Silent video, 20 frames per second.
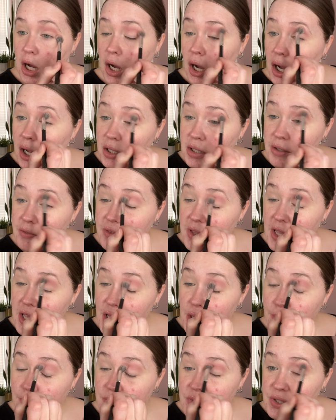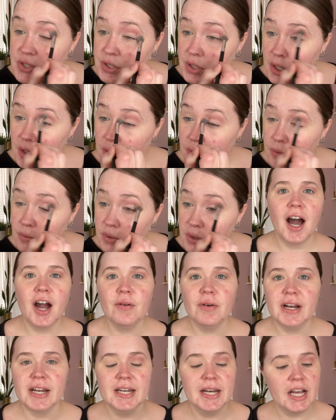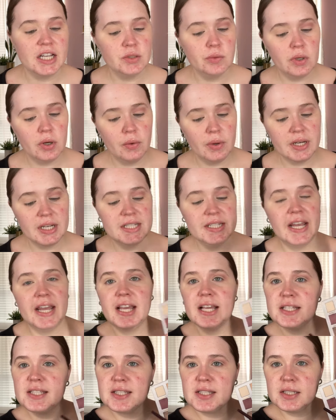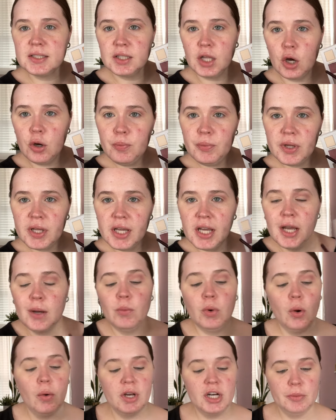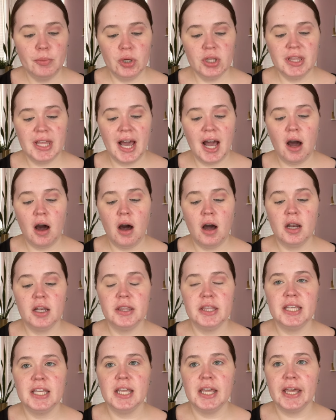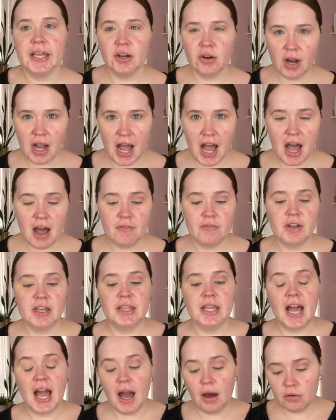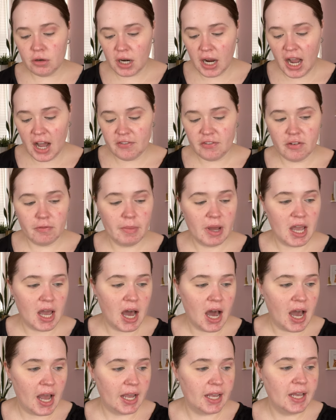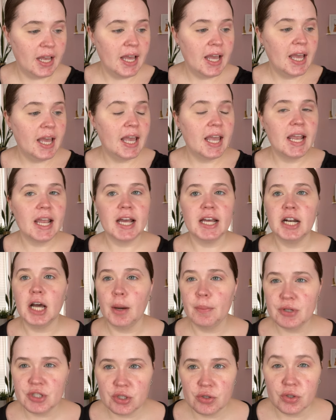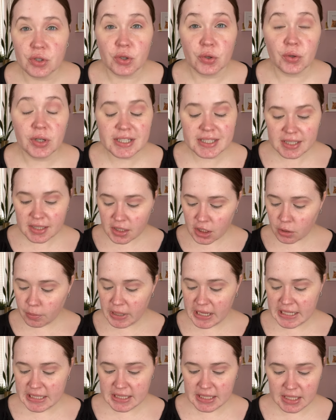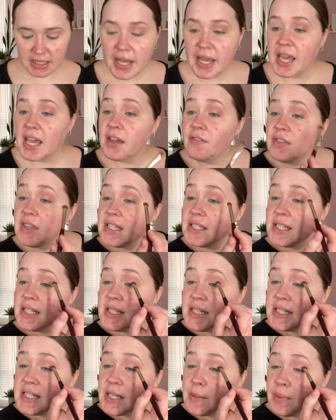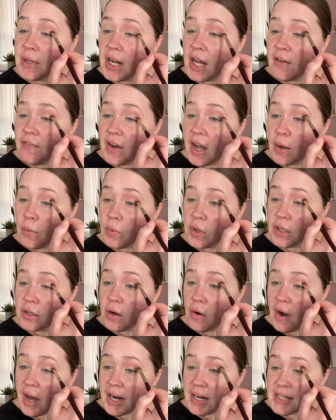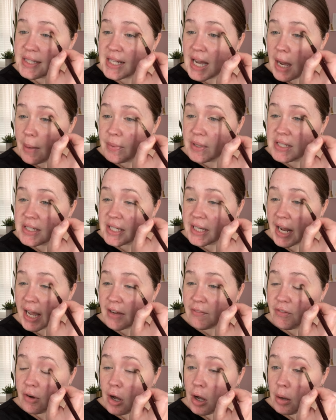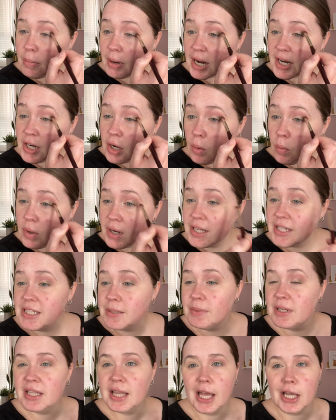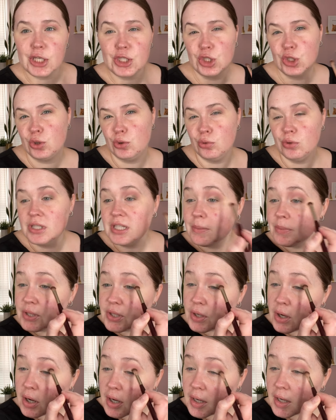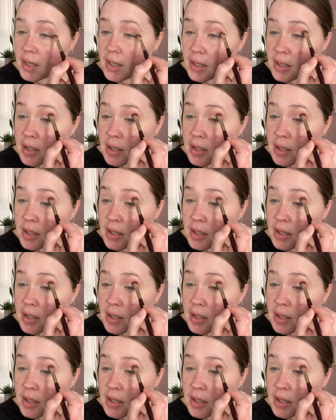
all of them, so. Alrighty, next we're going to take Slope, and we're going to put that on the inner half and the outer half of my eye and up into the crease a little bit. If this isn't deep enough, I will go ahead and tap into Nightfall, but I don't want it to be like too deep and dark.